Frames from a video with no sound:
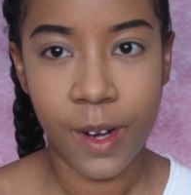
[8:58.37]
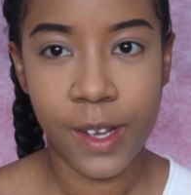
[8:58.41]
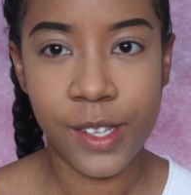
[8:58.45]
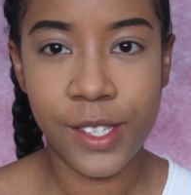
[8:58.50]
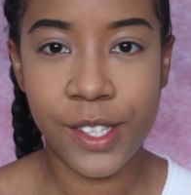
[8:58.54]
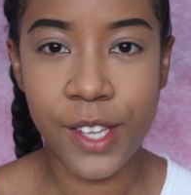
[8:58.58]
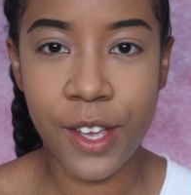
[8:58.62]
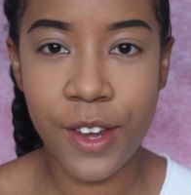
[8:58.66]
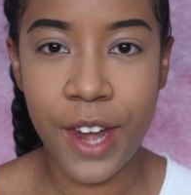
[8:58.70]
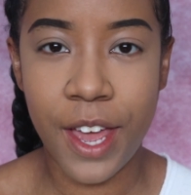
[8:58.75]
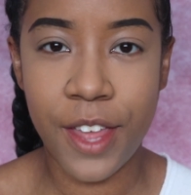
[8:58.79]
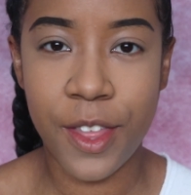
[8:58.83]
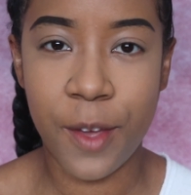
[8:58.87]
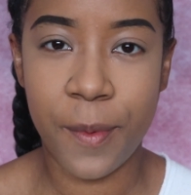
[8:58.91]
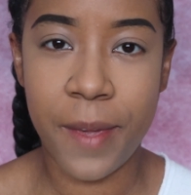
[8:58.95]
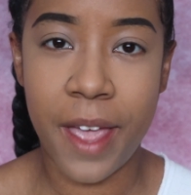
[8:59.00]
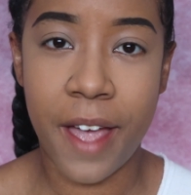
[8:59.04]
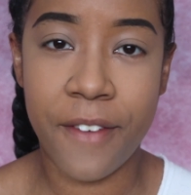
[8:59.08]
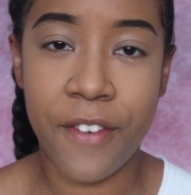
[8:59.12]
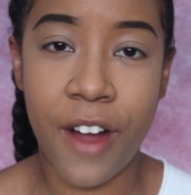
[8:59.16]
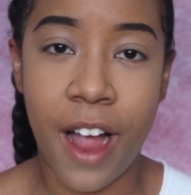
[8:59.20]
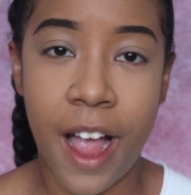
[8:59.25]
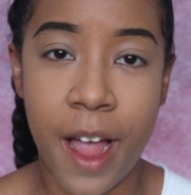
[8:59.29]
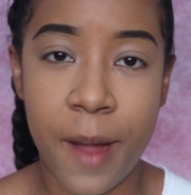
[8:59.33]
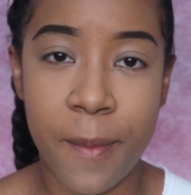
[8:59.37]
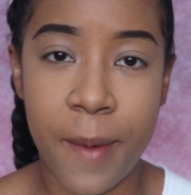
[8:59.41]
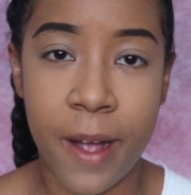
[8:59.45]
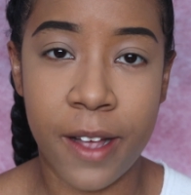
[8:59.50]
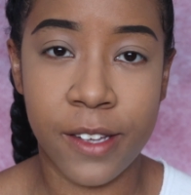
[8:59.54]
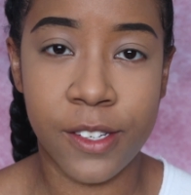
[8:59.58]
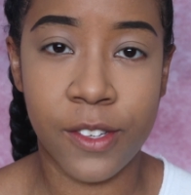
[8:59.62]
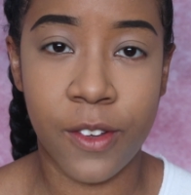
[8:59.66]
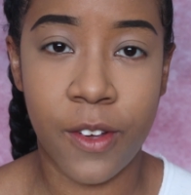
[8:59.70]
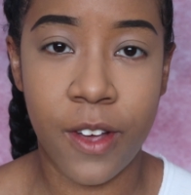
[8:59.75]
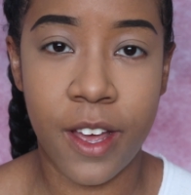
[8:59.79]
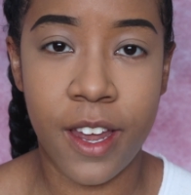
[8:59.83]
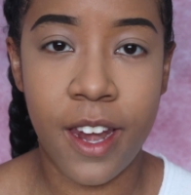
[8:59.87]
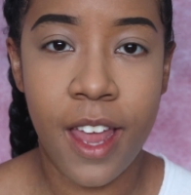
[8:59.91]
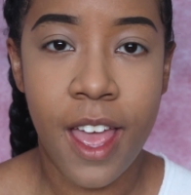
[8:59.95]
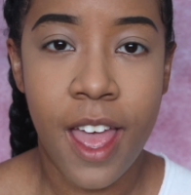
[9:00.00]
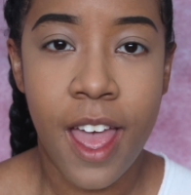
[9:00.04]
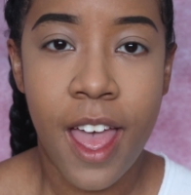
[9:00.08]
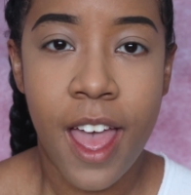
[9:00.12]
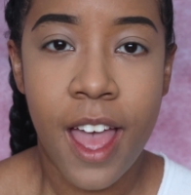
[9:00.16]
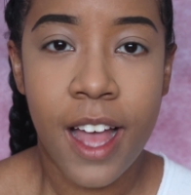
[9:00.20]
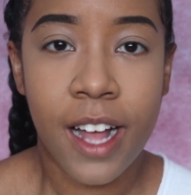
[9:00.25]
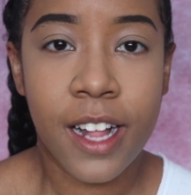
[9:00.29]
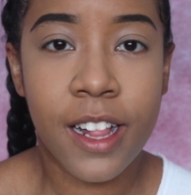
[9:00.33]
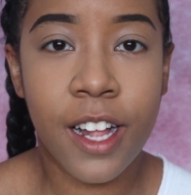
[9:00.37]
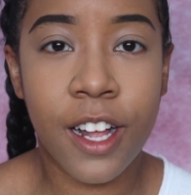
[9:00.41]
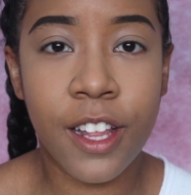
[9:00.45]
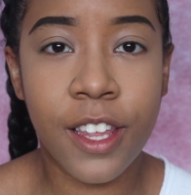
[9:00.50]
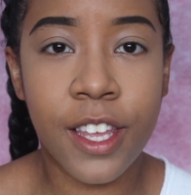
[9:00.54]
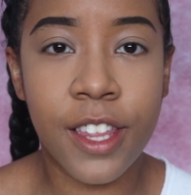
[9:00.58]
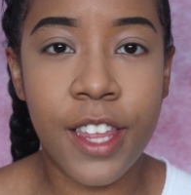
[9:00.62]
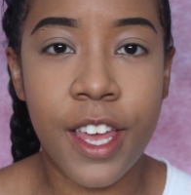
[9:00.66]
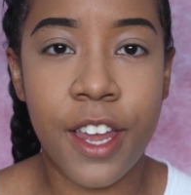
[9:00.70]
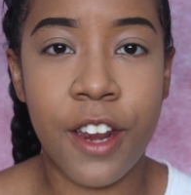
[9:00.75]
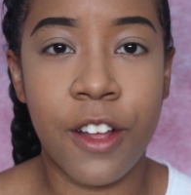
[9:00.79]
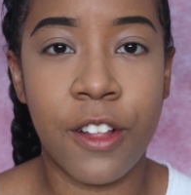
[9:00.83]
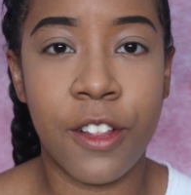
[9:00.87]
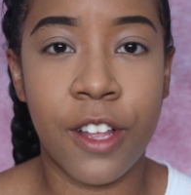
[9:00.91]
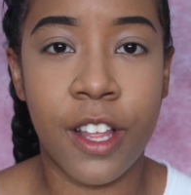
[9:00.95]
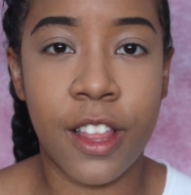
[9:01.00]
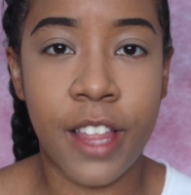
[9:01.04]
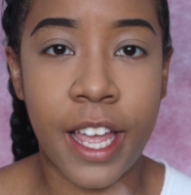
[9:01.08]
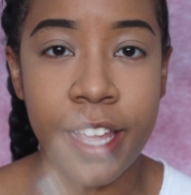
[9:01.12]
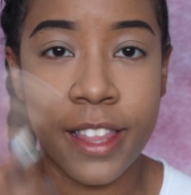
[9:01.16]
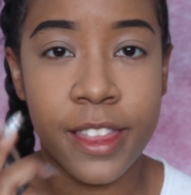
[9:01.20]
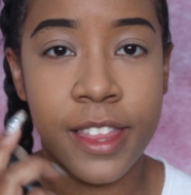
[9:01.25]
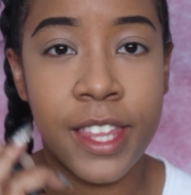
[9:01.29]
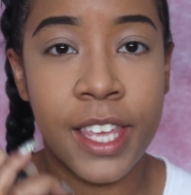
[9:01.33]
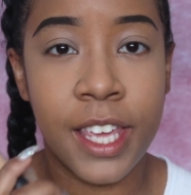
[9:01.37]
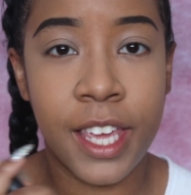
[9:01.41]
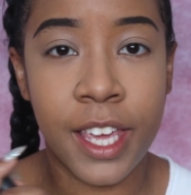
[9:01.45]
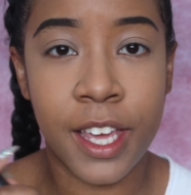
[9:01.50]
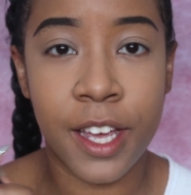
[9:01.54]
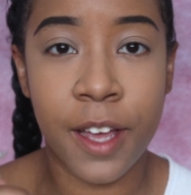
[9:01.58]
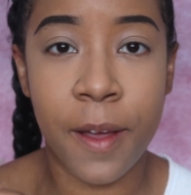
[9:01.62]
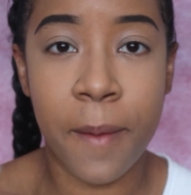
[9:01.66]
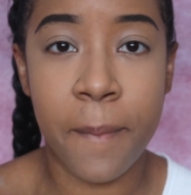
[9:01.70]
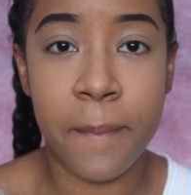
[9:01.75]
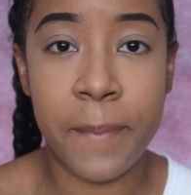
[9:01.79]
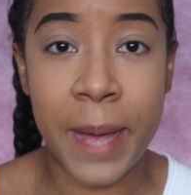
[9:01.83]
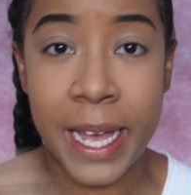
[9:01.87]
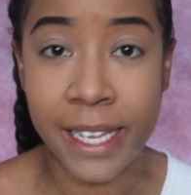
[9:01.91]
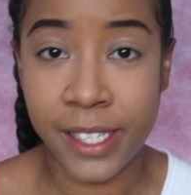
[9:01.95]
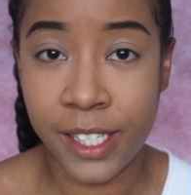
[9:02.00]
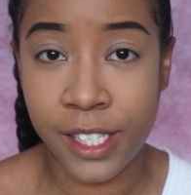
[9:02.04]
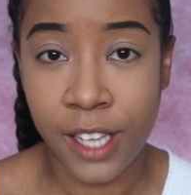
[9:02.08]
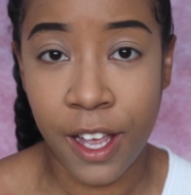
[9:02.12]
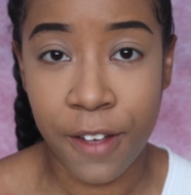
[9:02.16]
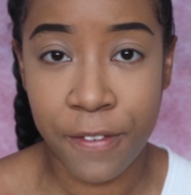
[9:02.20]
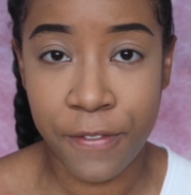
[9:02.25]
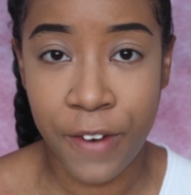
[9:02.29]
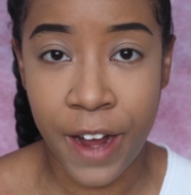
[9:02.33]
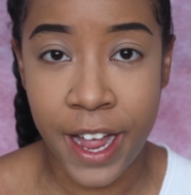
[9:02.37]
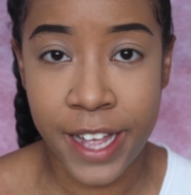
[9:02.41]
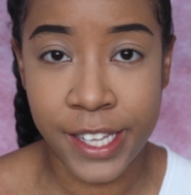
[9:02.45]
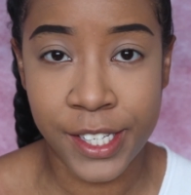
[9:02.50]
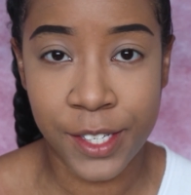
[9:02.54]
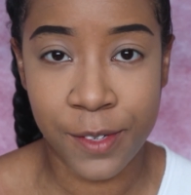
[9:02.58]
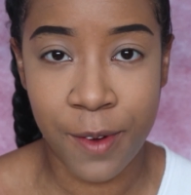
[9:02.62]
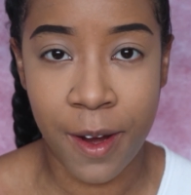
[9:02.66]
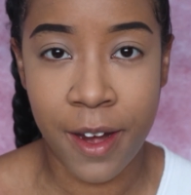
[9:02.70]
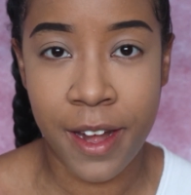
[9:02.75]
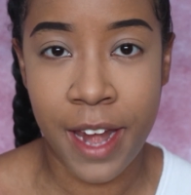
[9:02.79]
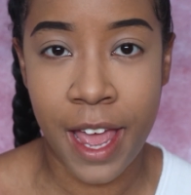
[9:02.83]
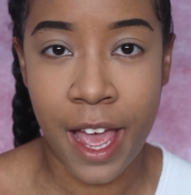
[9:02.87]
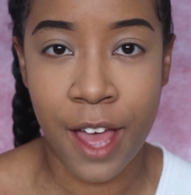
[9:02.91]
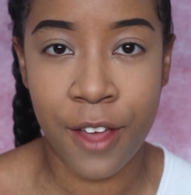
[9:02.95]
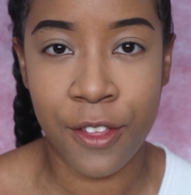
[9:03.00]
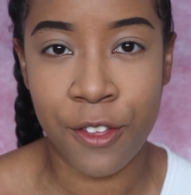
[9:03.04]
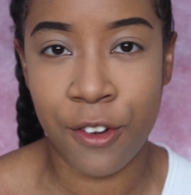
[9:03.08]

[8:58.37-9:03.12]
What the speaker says: So now that we have our eyebrows on, clearly they don't look like the best of friends right now.